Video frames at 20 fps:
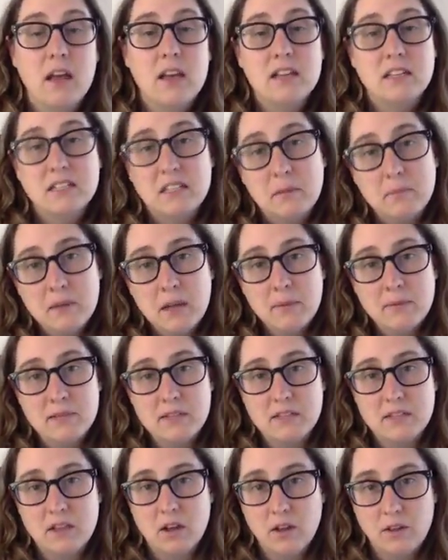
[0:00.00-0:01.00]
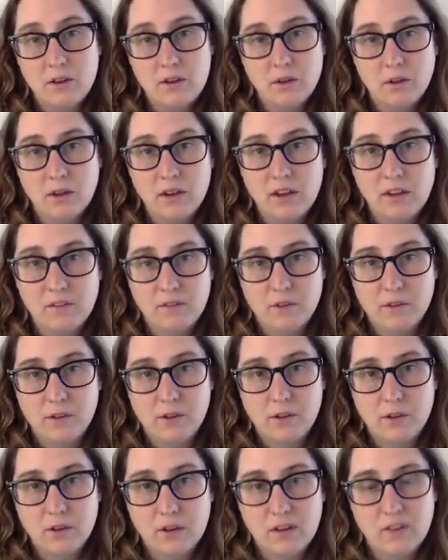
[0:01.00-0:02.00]
Sometimes that's all they're looking for.
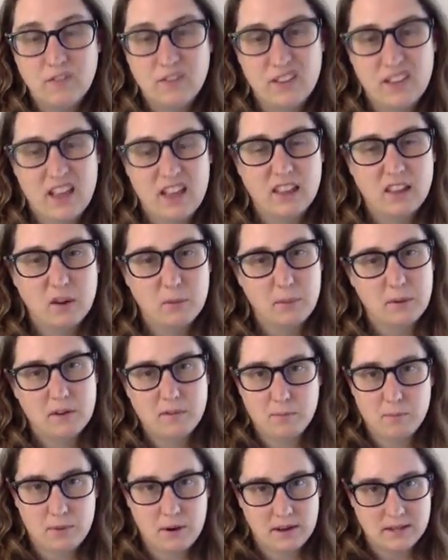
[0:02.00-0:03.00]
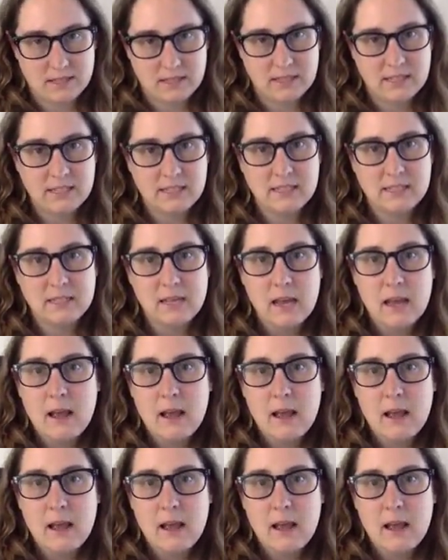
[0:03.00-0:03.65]
They're looking for that little bit of presence.